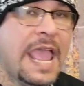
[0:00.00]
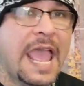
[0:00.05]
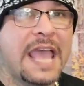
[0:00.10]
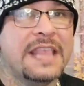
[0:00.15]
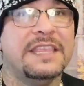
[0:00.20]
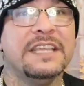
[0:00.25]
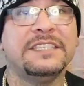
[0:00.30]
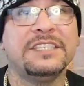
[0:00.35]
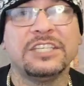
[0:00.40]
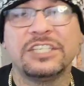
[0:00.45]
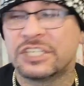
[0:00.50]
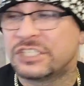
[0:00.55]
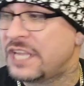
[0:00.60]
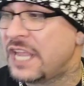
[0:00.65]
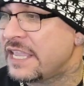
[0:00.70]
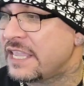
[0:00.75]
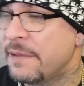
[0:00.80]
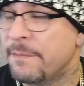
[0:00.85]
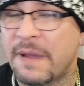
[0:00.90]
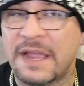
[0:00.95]
And this is just
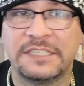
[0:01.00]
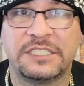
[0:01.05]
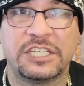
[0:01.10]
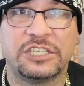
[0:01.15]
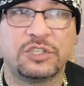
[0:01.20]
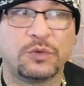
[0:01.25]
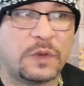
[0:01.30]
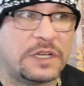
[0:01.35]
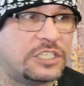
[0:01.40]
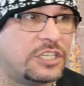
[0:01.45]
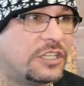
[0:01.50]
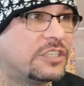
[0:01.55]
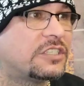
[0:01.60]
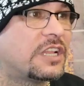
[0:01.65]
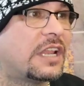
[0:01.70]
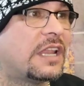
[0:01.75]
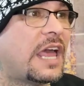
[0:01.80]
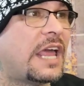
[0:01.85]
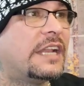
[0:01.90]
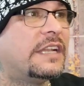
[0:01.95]
taking my situation.
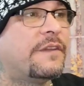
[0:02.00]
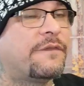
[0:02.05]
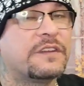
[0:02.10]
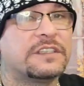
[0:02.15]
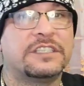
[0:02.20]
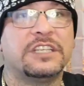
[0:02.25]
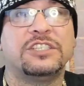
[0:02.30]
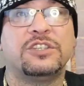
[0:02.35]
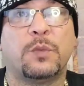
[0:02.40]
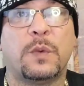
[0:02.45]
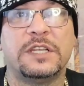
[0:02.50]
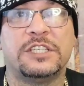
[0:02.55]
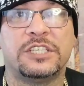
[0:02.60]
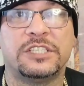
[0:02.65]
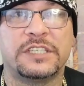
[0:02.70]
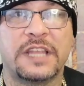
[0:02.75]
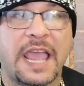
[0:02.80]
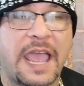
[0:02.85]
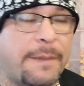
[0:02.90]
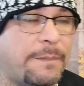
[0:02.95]
There's a lot of different
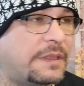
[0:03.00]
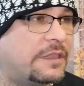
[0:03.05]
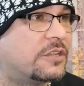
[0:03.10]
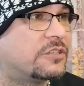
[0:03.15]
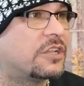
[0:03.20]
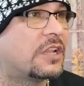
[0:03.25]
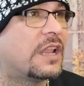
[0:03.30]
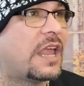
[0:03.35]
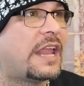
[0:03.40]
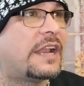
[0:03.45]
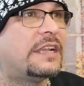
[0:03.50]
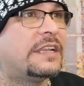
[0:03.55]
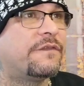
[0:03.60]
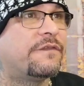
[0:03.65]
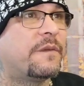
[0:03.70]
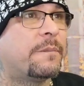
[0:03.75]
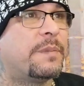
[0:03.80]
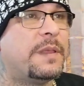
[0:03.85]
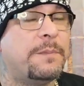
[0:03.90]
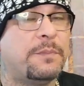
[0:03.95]
situations that happen. There's a lot of
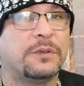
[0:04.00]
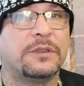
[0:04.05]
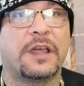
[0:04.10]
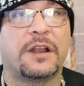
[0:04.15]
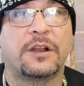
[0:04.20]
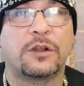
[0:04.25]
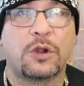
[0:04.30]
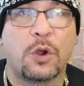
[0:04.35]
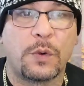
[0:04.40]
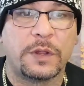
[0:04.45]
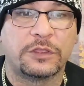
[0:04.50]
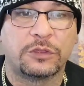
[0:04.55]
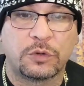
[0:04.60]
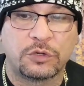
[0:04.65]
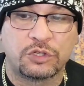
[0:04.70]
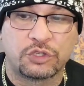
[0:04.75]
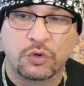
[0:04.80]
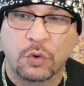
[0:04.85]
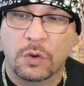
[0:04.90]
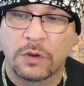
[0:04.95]
different people that are going
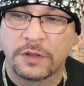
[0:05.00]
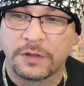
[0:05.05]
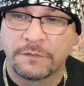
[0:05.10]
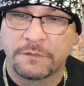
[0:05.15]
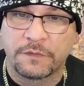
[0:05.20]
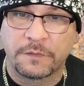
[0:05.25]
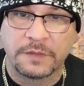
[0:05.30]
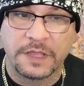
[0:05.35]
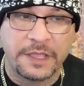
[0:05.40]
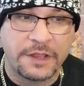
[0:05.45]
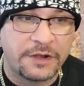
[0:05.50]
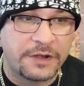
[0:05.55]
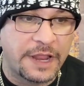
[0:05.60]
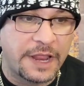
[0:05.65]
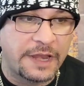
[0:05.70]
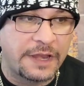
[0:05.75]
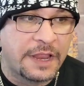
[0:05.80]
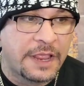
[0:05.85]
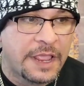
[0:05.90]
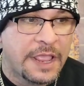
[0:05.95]
through trolling from the
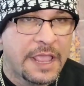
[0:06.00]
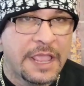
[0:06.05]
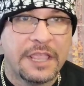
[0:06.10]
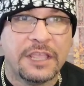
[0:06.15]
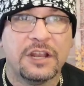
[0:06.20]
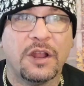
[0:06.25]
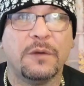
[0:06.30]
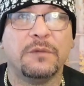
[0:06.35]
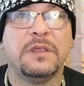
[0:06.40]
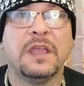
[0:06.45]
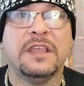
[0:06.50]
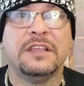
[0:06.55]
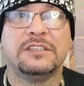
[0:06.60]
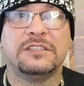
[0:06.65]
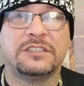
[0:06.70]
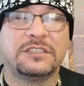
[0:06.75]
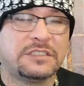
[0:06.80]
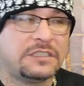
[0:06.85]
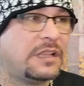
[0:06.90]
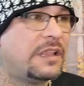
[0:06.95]
internet. You know,
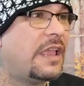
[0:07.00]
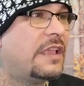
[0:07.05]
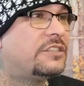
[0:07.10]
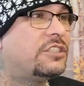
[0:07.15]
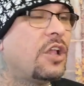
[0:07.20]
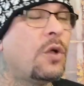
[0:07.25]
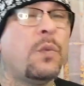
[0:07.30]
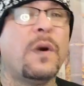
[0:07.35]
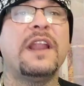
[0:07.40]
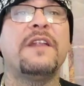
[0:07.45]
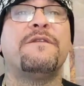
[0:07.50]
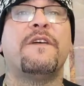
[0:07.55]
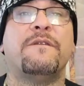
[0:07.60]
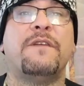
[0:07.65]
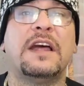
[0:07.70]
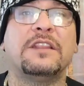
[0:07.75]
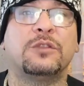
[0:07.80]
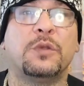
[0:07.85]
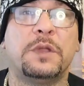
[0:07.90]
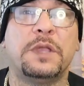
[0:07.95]
so what if a
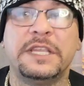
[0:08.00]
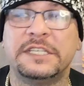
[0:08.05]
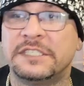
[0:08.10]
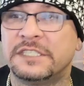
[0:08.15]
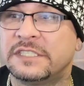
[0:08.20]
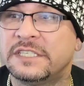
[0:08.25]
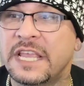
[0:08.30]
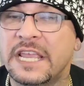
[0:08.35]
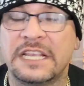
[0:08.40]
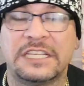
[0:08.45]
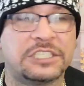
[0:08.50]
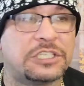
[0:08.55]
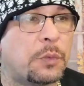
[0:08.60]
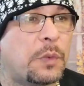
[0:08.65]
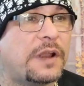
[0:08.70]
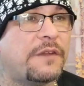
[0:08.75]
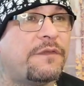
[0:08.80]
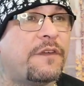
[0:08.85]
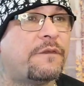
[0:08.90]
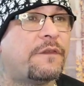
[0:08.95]
vato gets sick? So
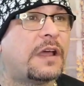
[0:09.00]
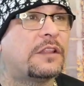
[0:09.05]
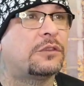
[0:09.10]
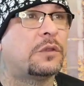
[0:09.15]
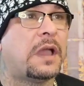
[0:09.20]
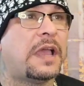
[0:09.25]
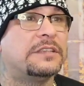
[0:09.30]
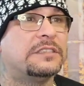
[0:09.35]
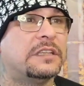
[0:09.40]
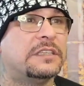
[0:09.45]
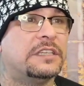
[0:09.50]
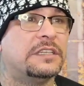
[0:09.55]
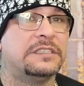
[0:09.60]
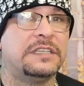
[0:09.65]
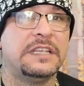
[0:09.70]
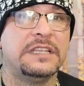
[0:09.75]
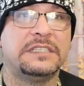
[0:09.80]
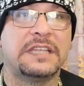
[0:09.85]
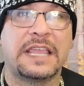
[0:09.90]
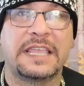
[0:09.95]
what if a vato has a
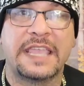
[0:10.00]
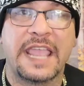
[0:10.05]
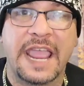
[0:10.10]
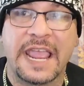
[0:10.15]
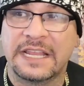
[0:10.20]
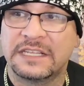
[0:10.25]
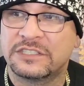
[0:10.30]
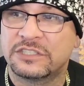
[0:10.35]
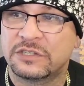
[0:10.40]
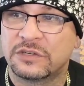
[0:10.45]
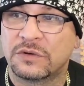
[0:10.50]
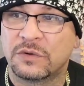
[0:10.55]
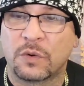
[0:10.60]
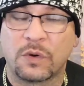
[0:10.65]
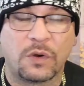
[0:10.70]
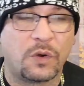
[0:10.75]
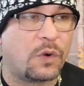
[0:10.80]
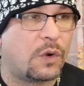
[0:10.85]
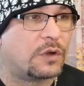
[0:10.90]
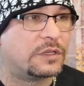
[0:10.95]
disease like cancer
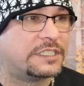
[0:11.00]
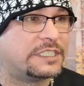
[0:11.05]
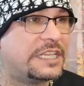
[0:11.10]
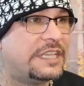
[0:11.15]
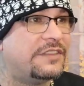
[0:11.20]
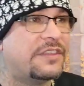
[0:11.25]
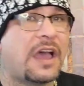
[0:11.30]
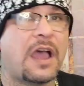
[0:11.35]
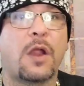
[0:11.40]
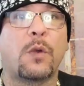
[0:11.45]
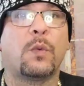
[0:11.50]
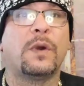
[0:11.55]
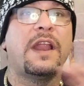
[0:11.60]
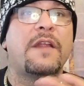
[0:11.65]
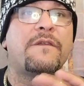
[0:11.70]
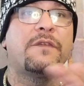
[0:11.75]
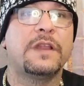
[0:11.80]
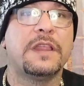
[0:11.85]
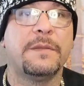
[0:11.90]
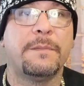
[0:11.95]
or SIDA or
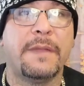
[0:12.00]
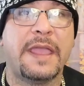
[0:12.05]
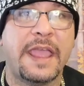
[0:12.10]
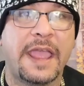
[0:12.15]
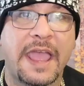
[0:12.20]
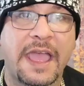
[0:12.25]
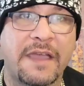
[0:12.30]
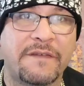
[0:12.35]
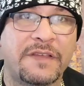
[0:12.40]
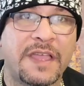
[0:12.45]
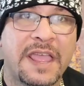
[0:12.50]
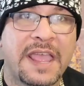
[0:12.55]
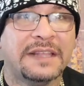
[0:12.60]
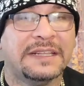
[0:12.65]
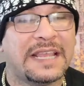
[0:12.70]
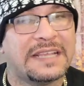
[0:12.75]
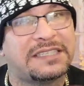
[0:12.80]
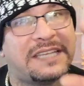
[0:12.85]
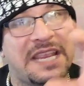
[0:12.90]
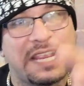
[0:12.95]
whatever he may have?
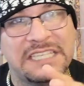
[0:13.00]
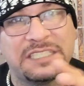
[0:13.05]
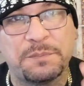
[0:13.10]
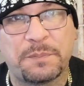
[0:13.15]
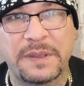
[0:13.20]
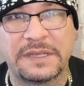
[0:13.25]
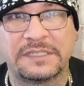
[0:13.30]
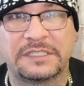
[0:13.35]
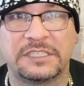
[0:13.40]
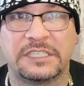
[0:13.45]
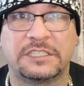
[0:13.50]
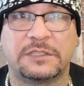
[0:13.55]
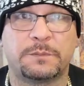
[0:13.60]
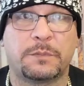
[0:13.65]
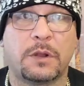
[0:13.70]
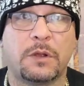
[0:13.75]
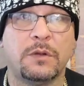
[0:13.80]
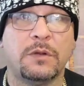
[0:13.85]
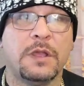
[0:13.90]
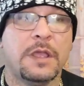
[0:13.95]
That's his business,
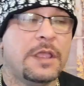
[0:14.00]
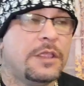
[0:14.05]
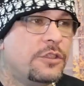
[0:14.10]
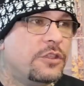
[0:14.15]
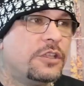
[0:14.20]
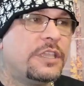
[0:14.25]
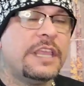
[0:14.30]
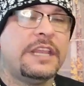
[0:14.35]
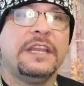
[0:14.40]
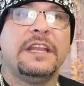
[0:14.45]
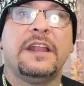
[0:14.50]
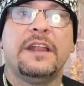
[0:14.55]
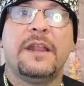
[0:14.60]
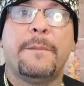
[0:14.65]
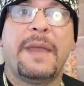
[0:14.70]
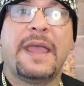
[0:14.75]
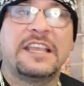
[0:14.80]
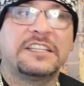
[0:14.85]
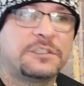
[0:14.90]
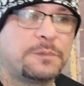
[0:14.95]
bro. You're getting in a
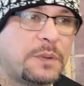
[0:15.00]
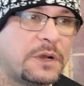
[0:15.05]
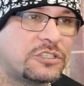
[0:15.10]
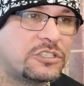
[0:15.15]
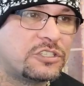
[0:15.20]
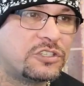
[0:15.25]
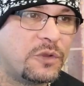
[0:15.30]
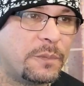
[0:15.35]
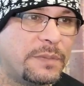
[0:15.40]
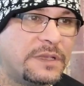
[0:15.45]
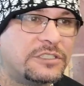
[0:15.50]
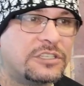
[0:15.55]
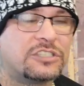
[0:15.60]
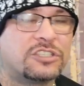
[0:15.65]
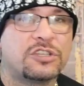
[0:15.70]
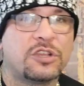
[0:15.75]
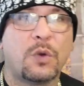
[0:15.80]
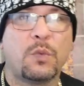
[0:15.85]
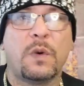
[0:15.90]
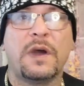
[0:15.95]
man's personal
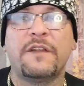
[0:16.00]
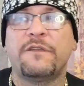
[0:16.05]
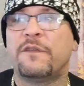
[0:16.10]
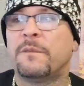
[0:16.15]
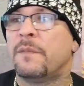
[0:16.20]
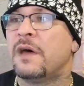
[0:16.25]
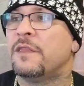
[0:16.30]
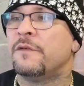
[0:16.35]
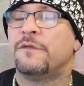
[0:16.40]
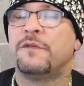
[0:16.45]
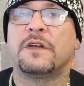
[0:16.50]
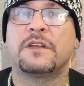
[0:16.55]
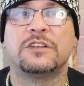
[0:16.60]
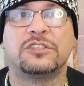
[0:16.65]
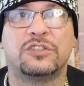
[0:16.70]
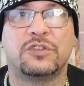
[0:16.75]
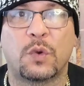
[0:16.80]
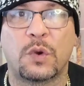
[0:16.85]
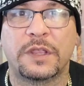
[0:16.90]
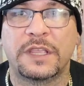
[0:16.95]
business. So what if a
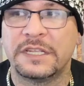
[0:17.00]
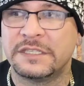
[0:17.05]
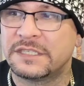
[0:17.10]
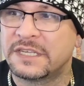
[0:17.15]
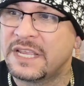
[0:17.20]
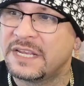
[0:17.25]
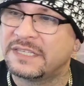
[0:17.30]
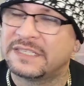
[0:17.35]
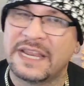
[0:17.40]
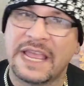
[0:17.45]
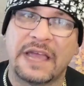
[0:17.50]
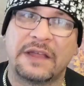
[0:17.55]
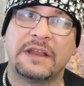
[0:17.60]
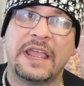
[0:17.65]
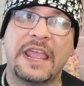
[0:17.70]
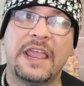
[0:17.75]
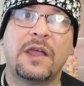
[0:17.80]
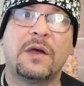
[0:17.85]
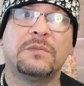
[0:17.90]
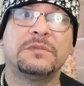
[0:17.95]
motherfucker's door gets kicked down?
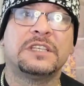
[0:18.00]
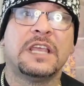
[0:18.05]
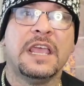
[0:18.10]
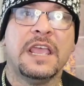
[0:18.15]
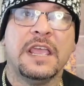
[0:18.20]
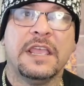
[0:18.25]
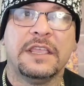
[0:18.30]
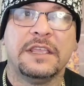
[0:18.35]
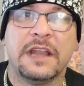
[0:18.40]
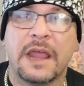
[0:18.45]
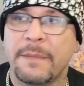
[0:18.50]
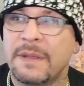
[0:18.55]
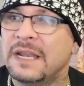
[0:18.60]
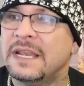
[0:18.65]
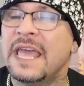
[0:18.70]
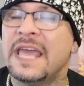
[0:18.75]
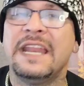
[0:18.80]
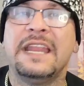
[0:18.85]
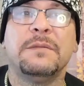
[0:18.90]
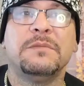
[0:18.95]
Hey, Holmes, you know what I mean?
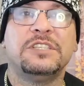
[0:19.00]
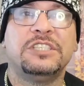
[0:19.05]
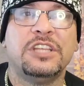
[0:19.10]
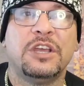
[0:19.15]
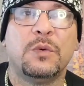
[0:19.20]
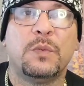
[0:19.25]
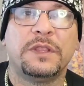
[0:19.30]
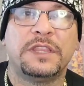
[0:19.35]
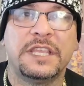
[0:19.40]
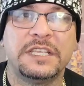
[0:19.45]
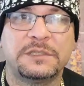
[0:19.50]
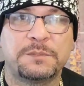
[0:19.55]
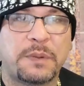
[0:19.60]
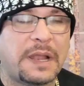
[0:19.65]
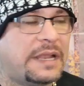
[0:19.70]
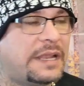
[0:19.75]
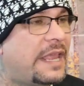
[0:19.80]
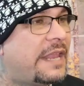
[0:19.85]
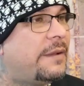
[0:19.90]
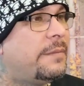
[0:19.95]
Let him deal with his
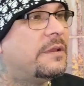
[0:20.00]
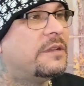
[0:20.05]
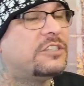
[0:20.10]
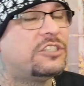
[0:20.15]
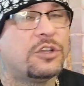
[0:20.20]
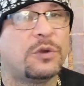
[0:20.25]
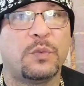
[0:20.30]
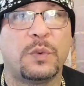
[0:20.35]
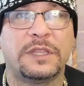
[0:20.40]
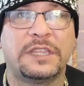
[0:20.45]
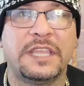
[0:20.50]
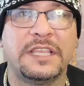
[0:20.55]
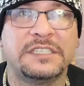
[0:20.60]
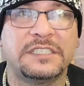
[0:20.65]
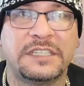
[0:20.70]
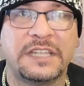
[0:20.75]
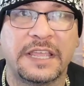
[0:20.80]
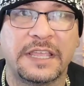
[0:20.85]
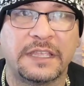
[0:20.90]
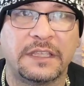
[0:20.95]
plight. Let him deal with
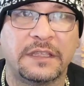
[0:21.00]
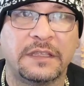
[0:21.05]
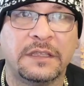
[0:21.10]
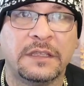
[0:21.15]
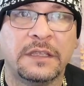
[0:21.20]
his thing.